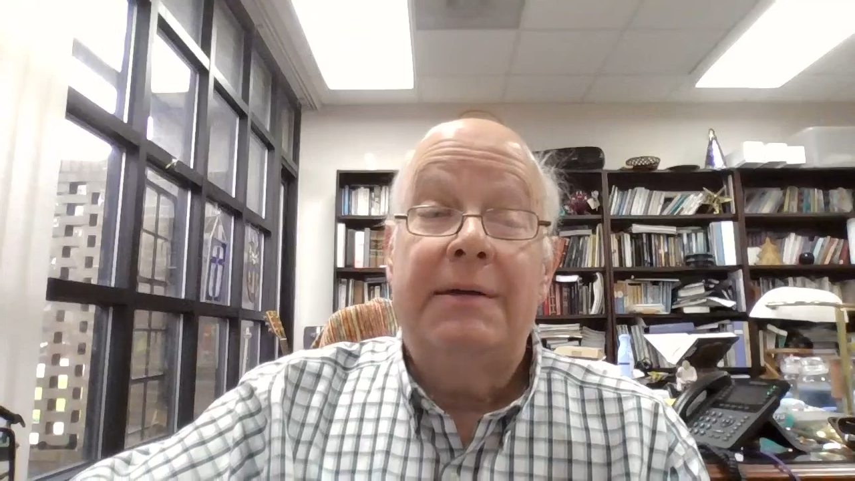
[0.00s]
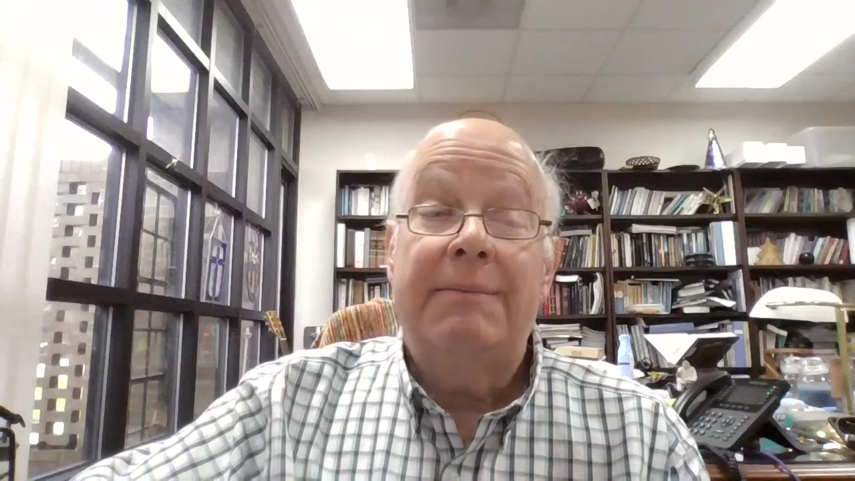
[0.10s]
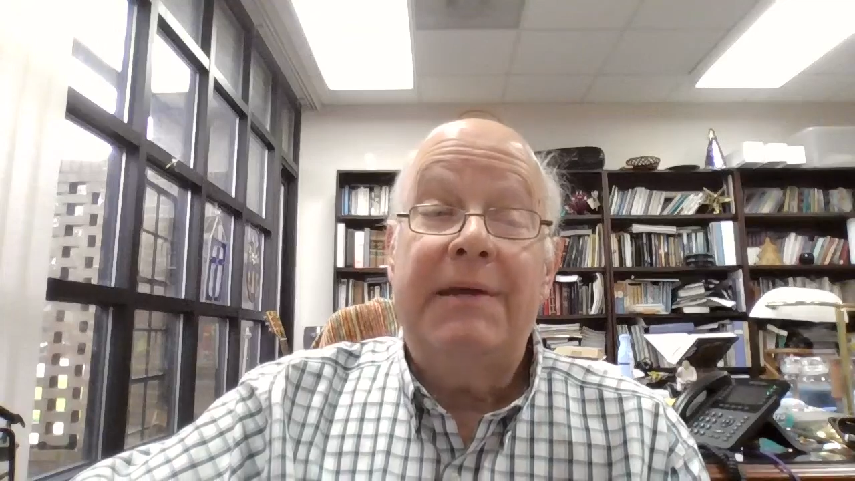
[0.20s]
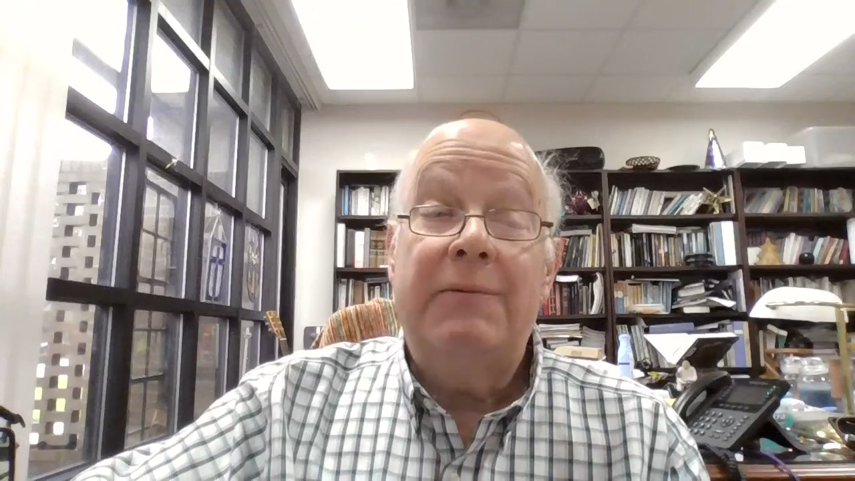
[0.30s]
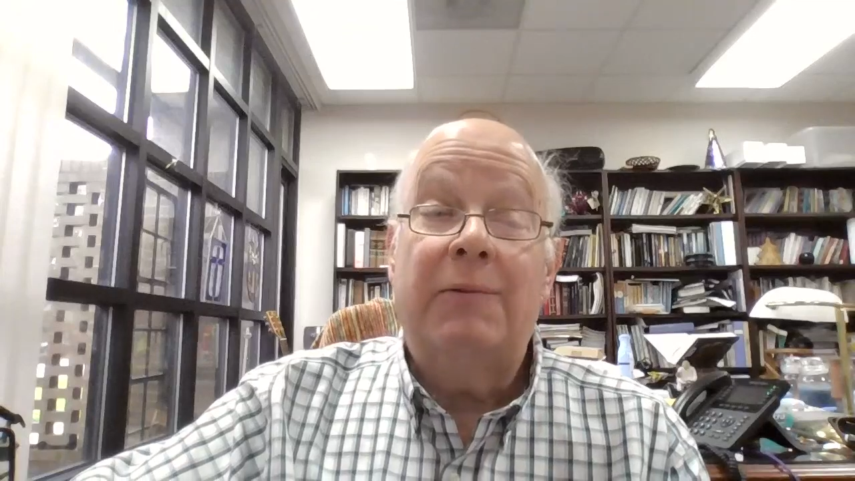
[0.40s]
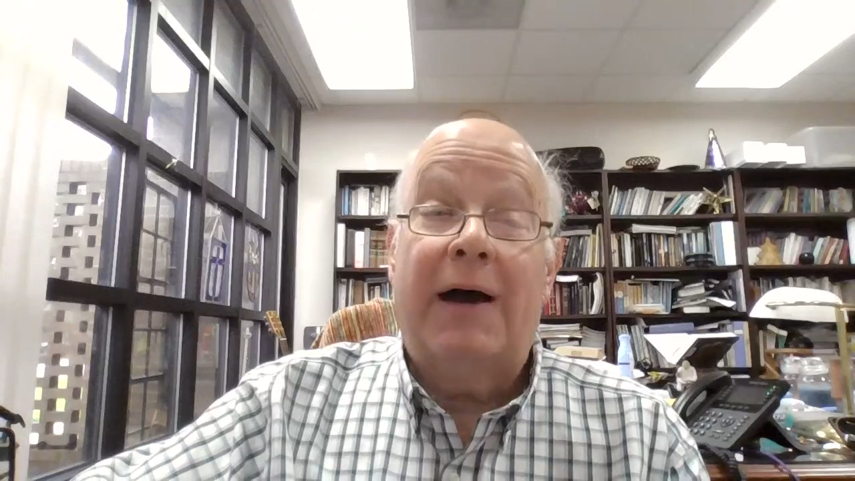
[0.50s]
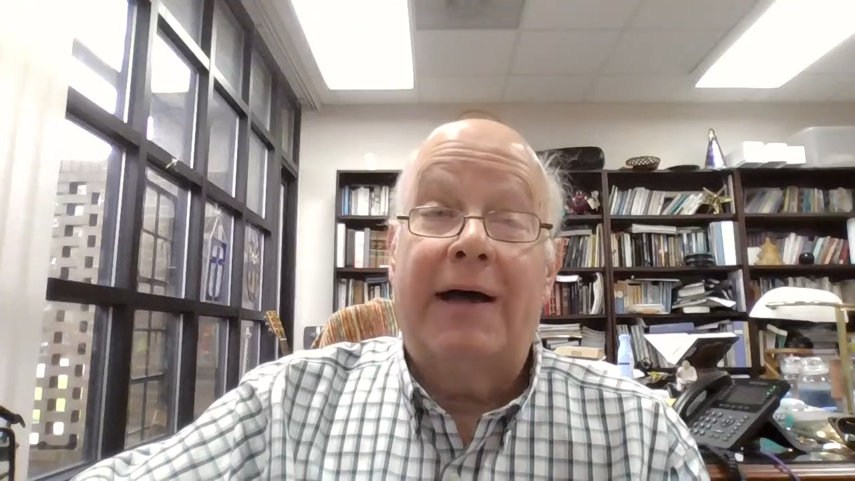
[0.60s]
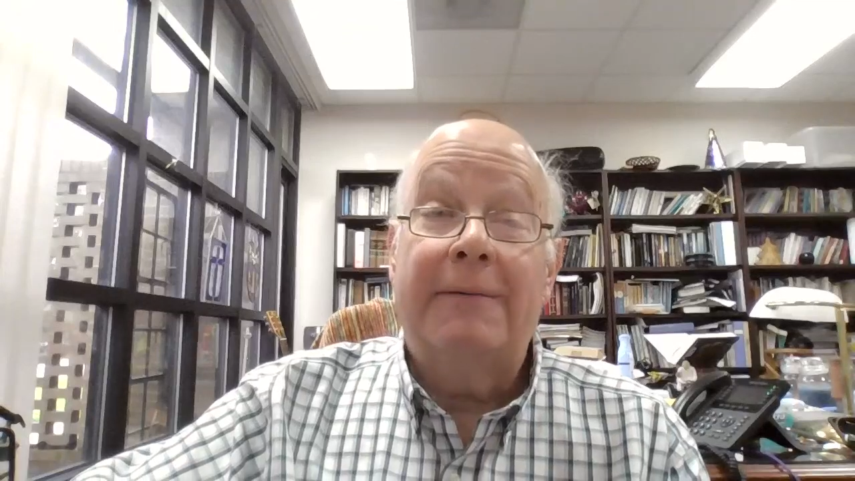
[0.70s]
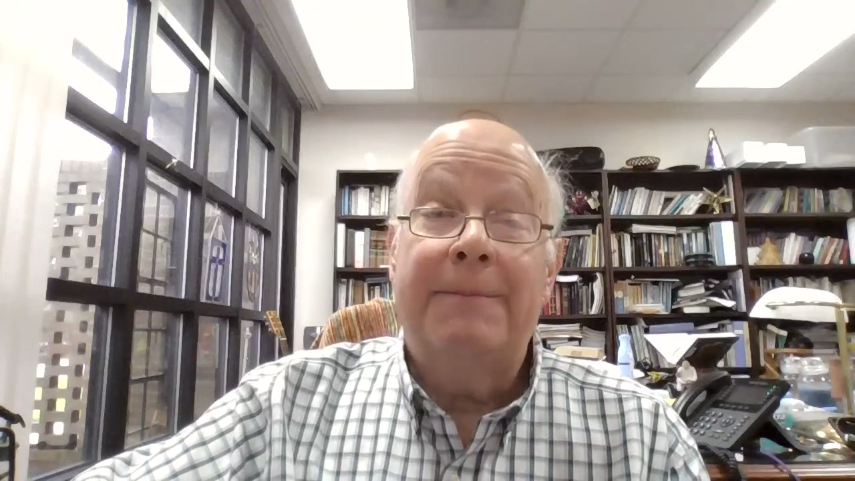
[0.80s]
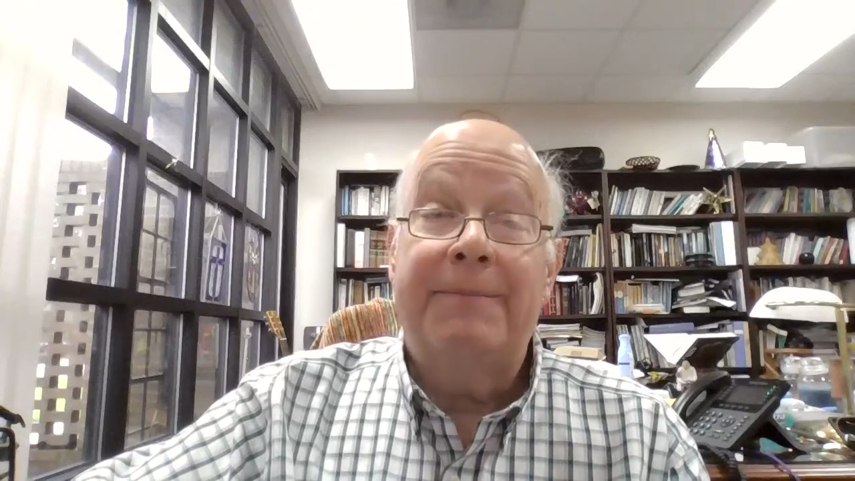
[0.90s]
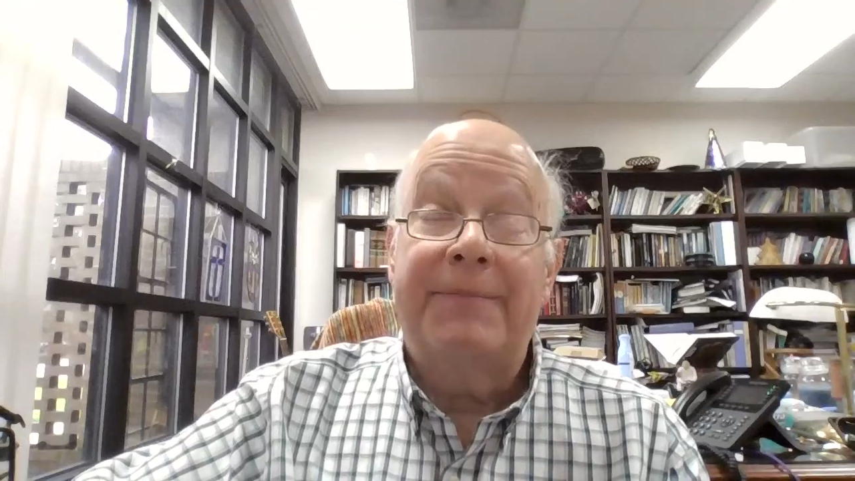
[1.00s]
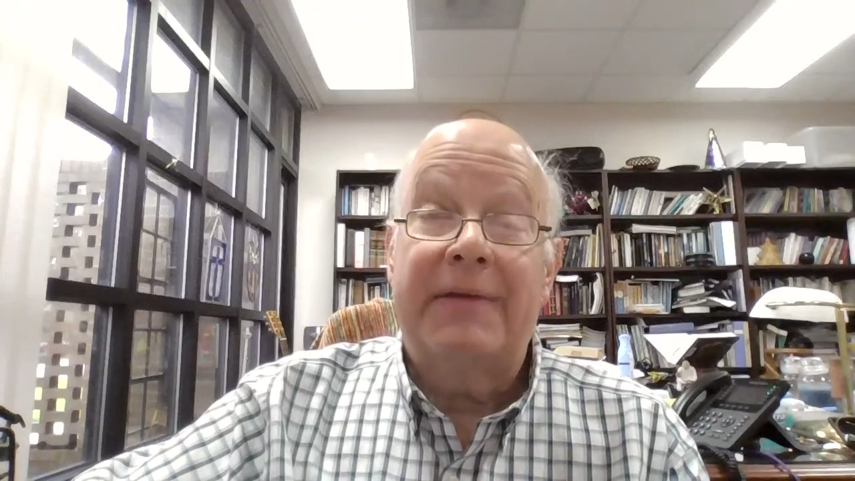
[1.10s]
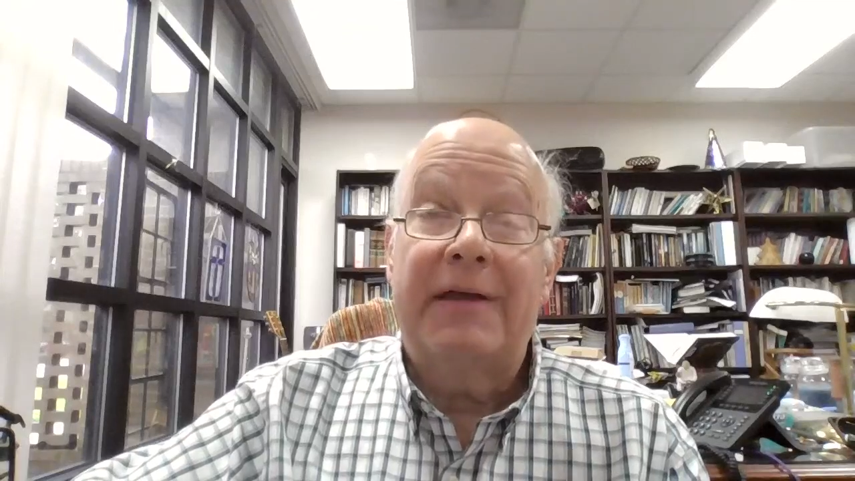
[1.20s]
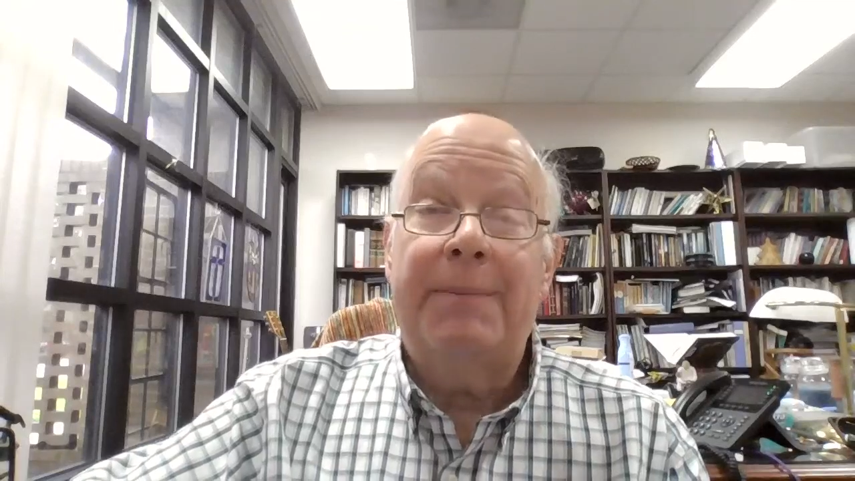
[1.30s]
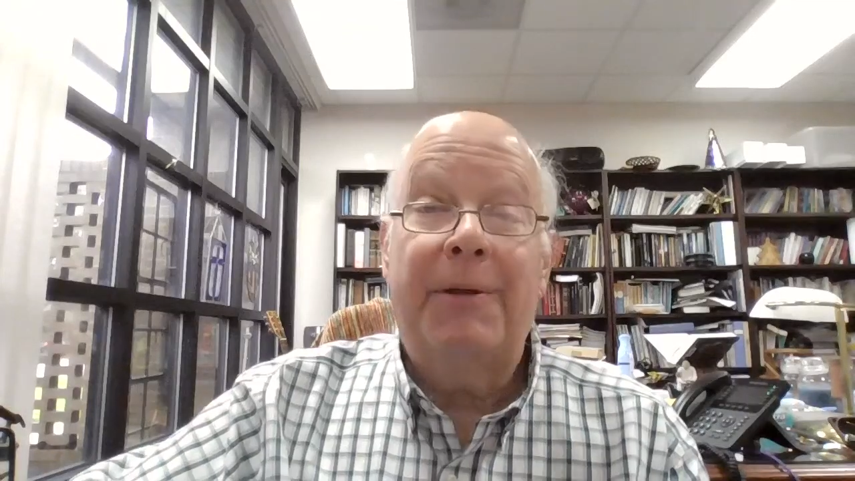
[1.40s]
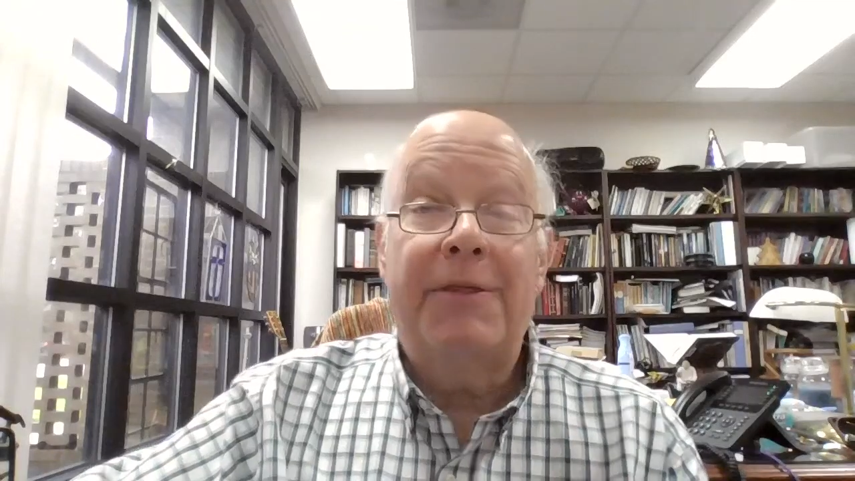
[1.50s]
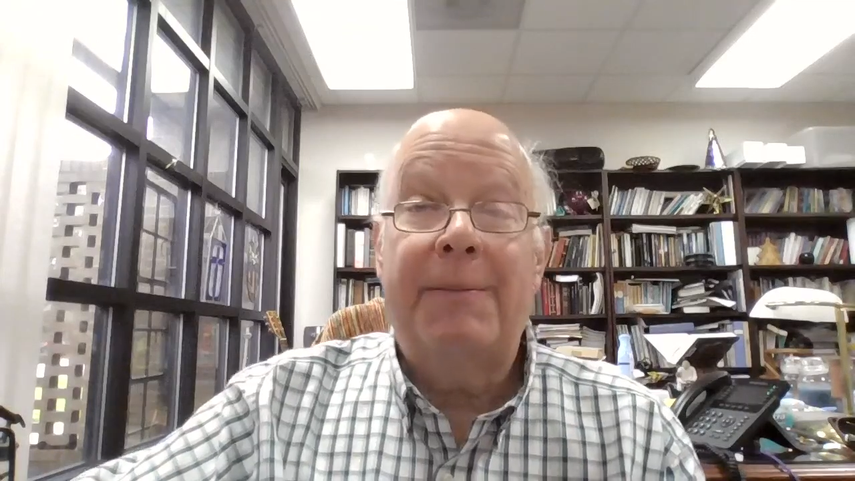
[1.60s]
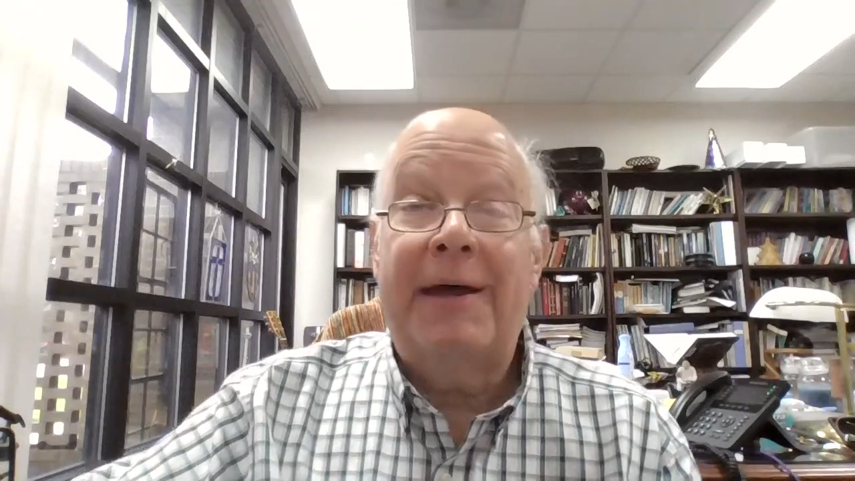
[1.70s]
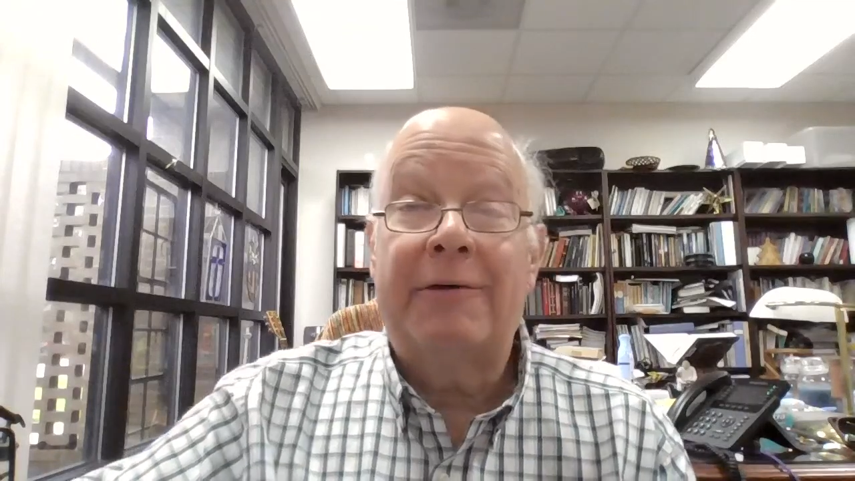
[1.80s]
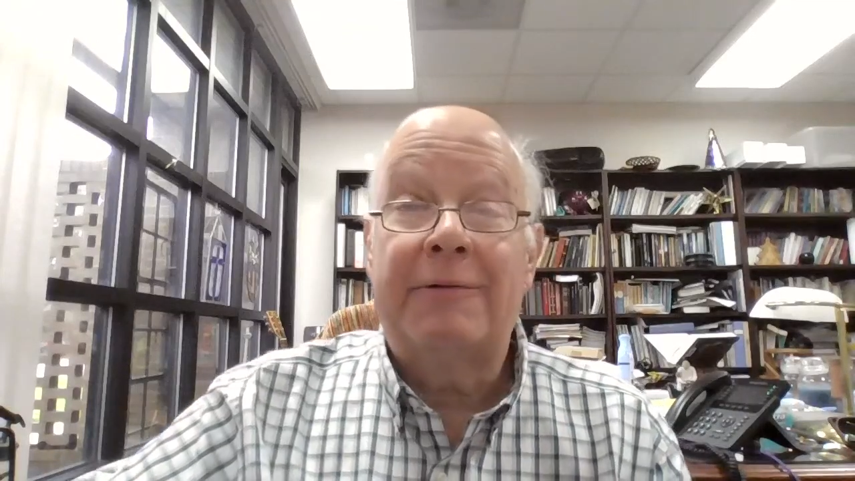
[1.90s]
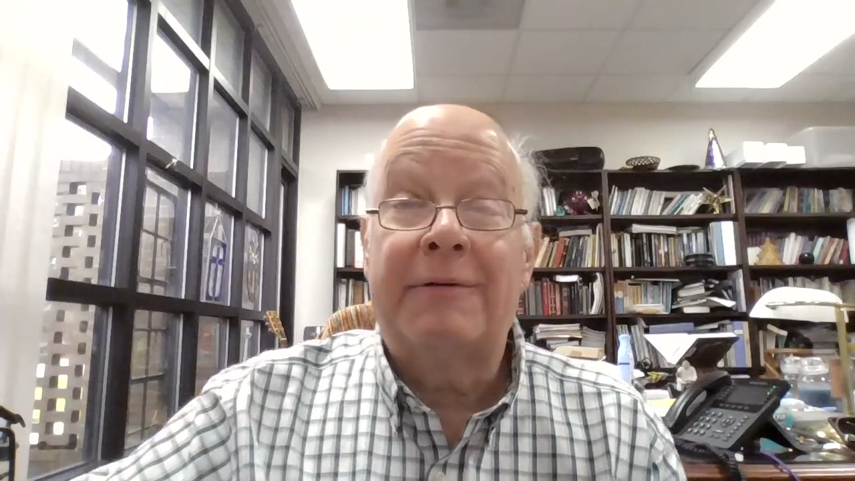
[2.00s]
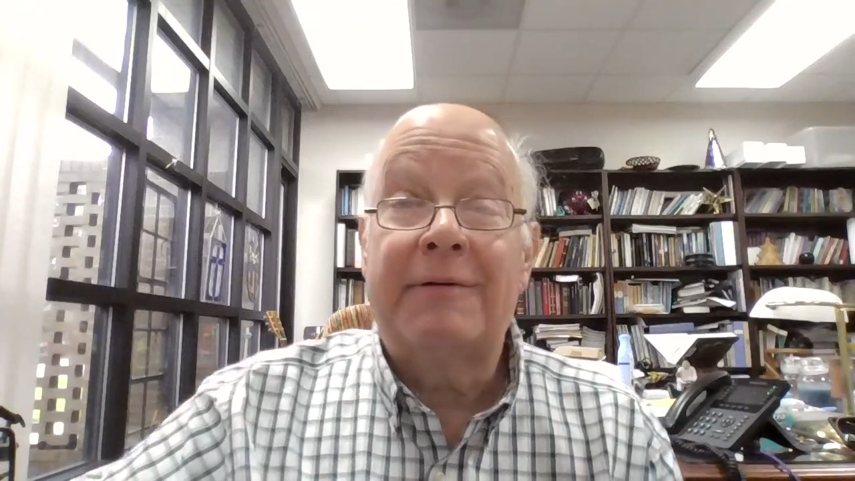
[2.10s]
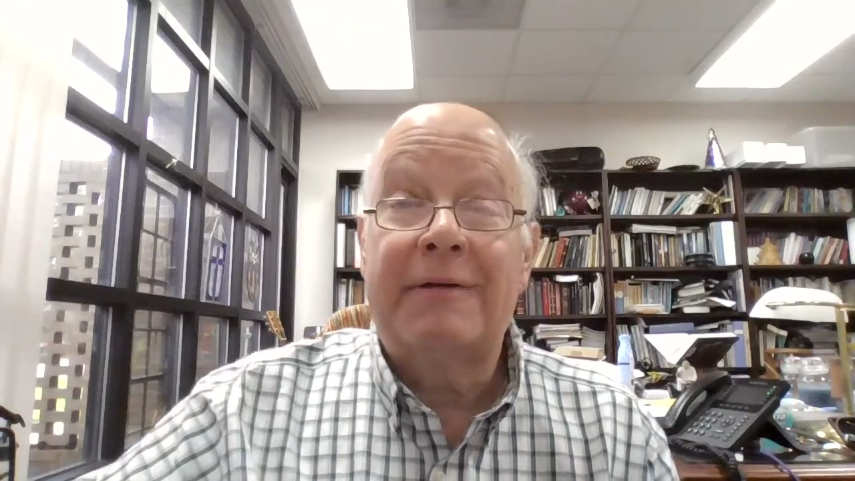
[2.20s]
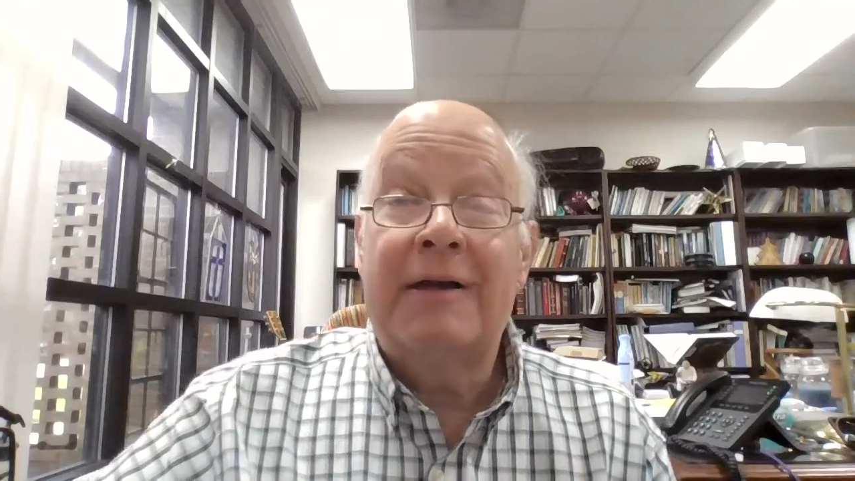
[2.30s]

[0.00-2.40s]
Meanwhile, up on the mountain,